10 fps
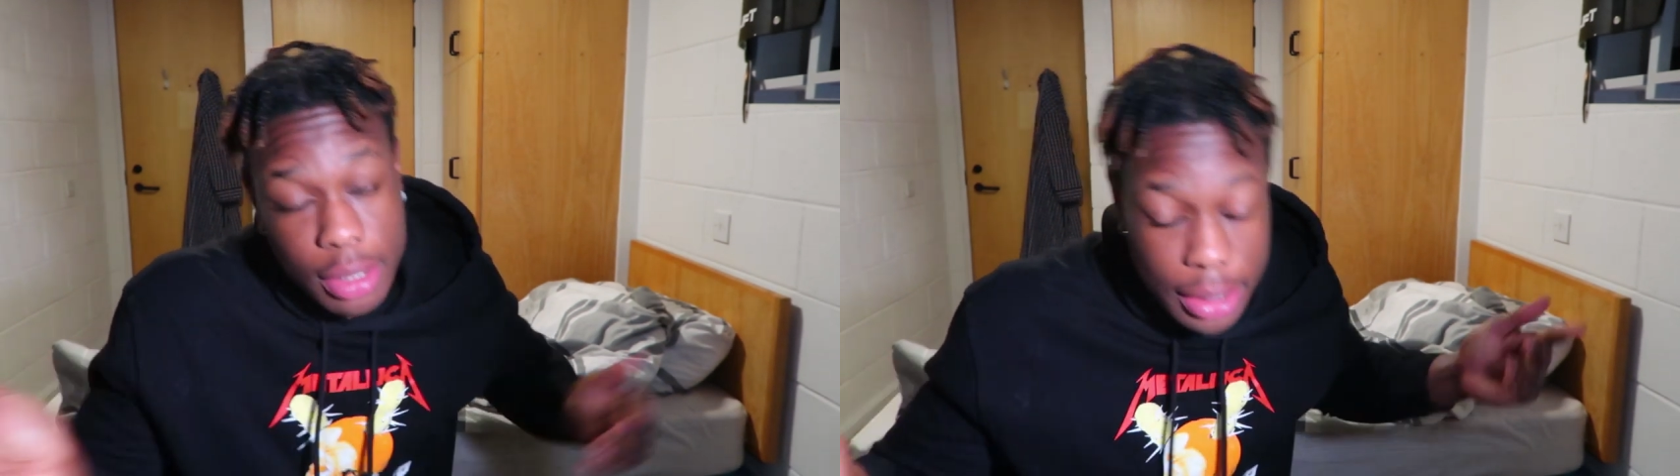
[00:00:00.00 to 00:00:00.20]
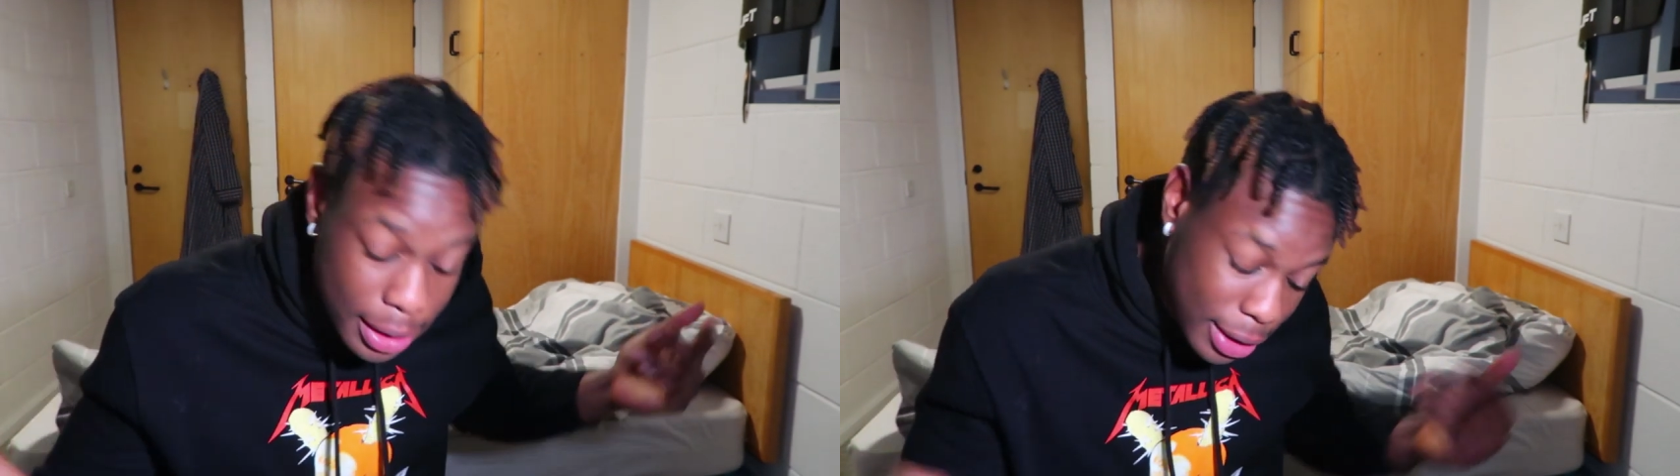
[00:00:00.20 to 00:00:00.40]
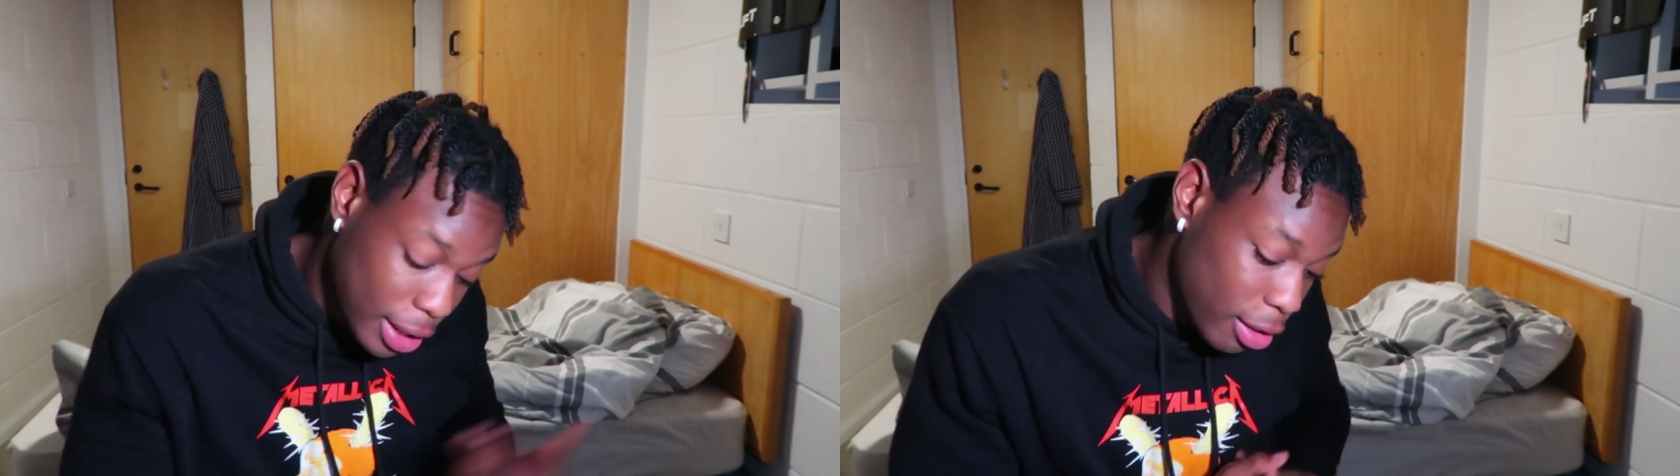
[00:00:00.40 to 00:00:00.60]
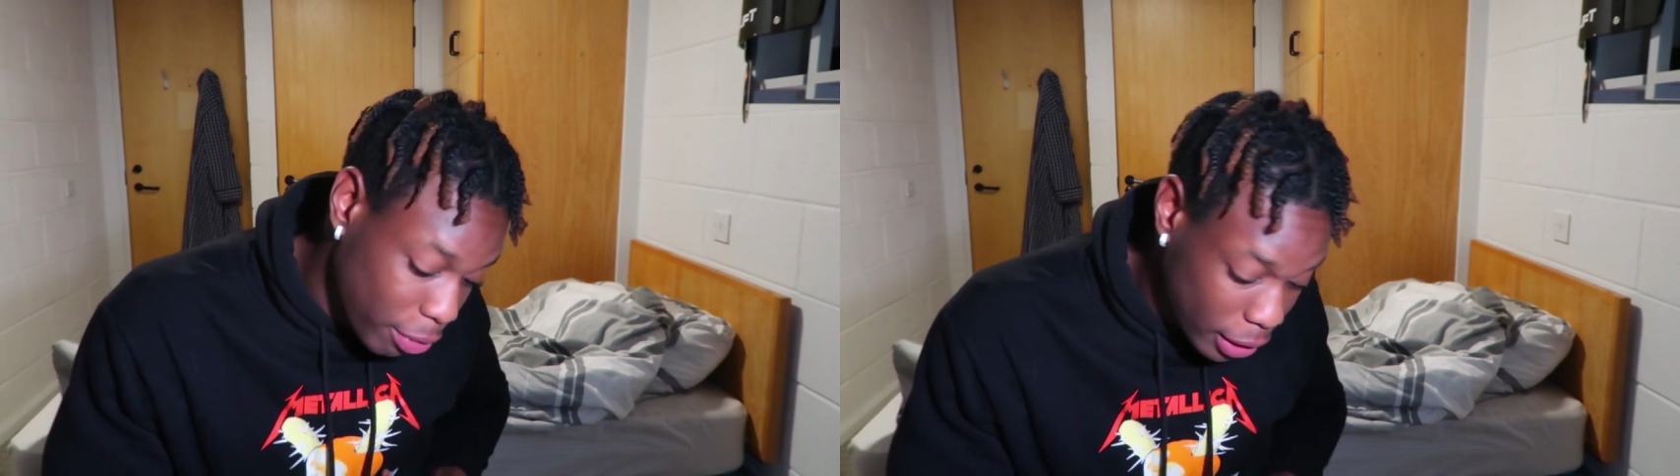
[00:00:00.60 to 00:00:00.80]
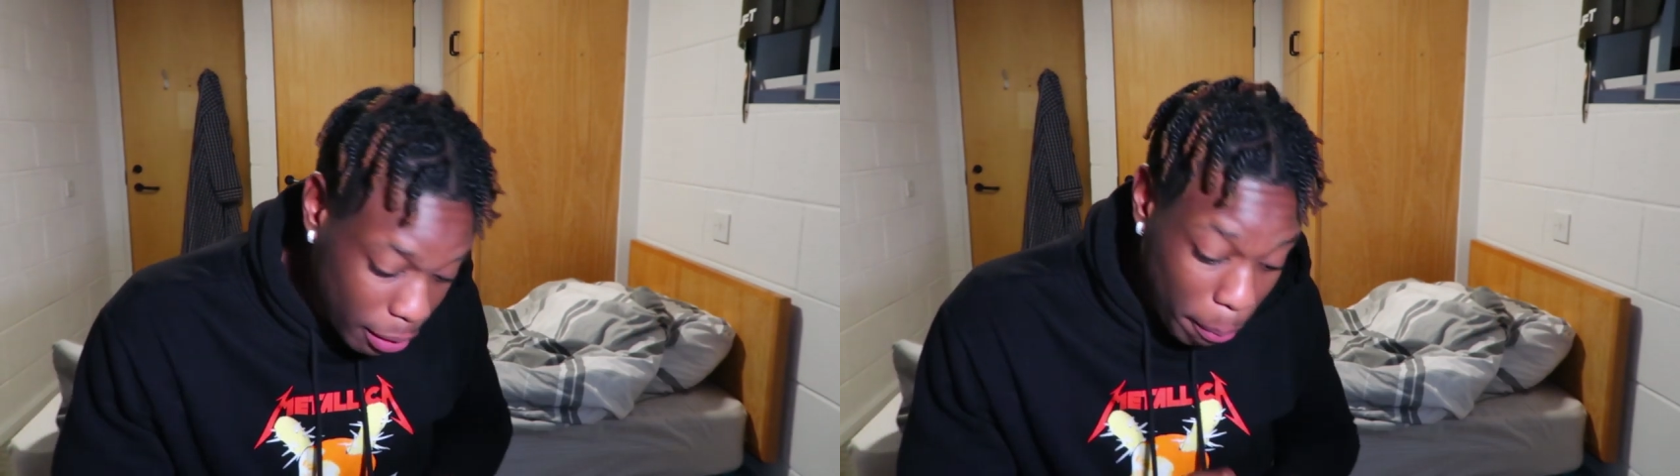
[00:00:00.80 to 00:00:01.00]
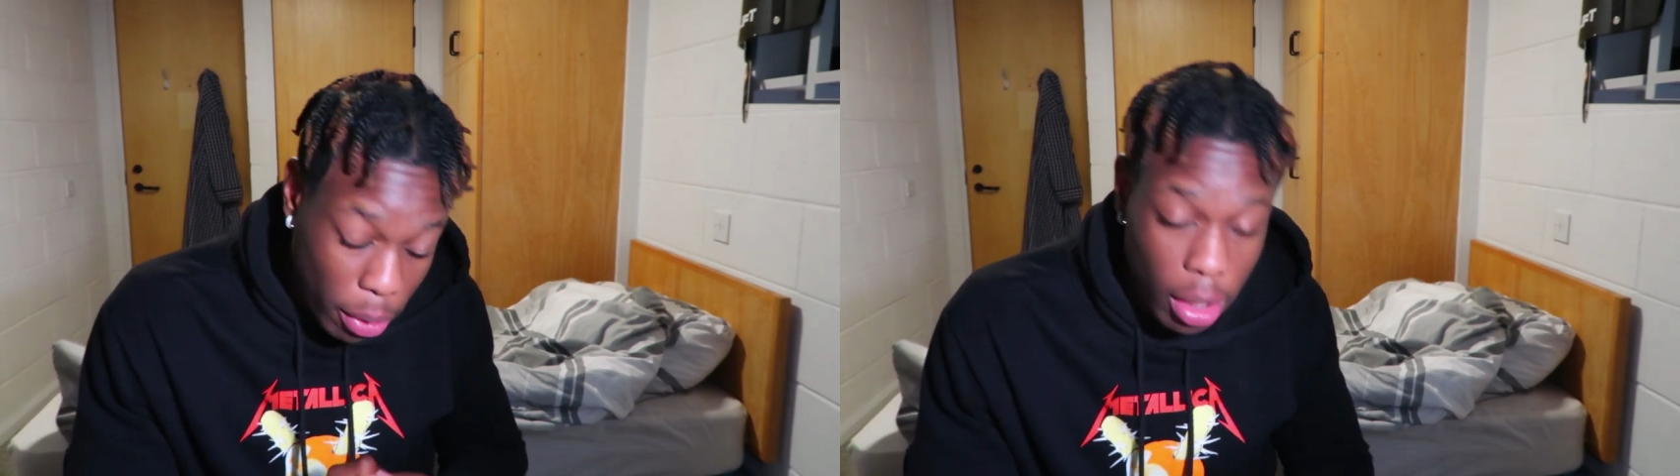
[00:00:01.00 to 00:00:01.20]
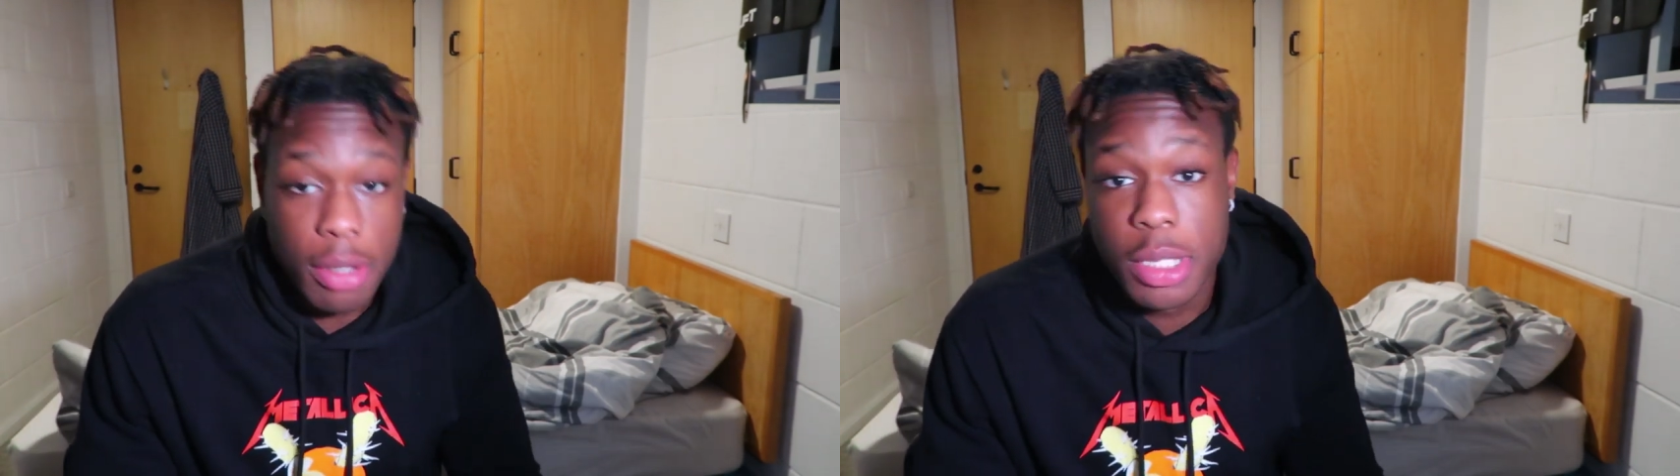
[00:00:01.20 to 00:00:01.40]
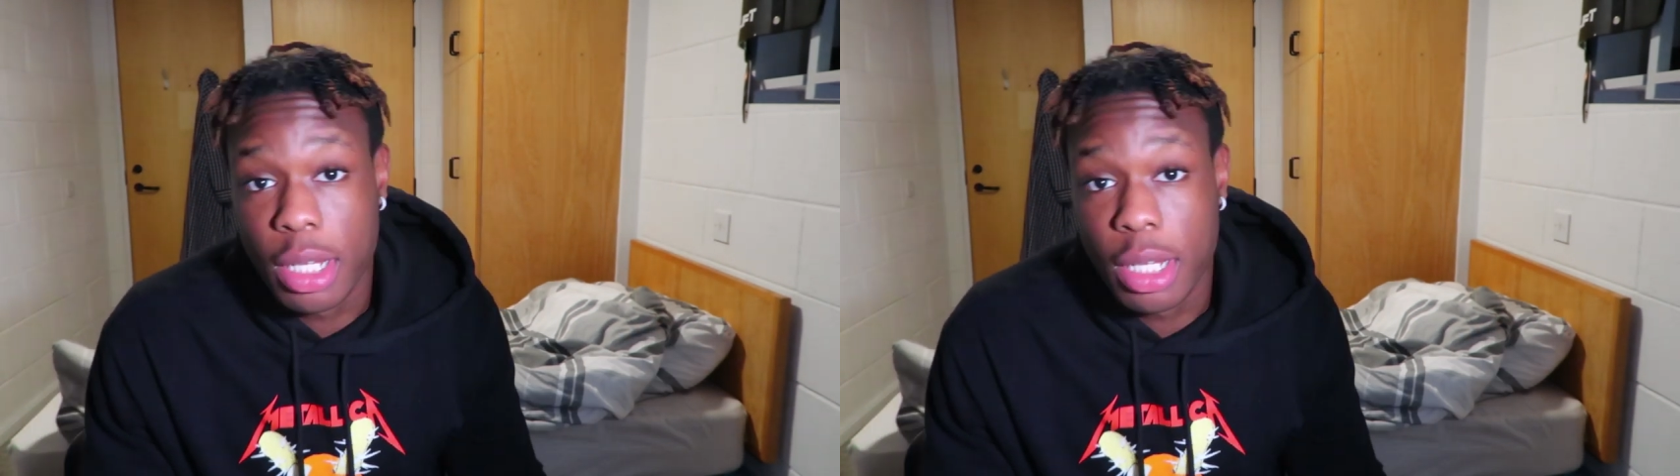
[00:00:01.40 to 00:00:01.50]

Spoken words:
See if we can pull up